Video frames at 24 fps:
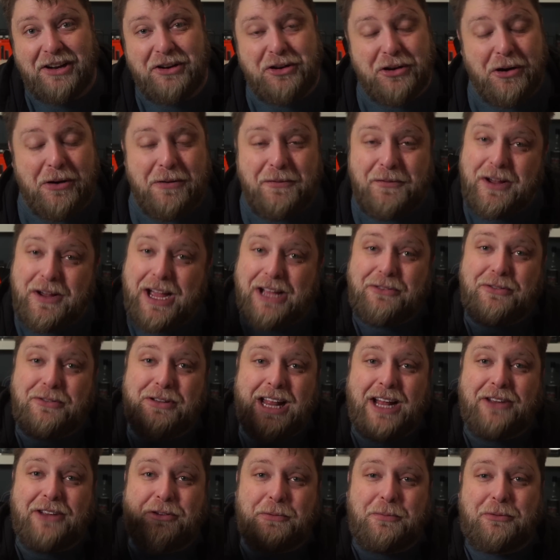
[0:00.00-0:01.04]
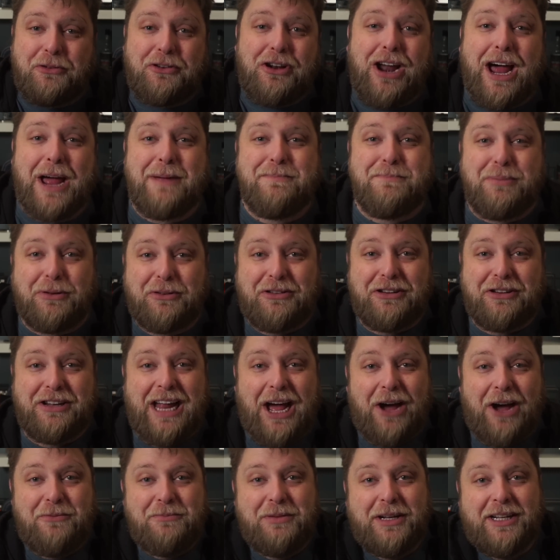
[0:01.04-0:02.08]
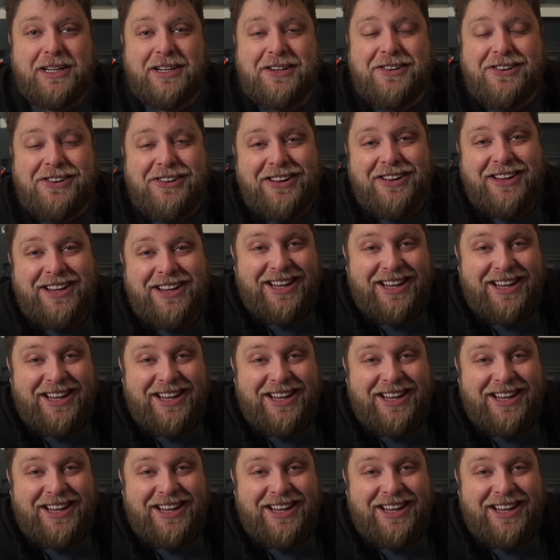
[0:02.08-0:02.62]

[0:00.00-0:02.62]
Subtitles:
Don't forget to hit that subscribe button down below,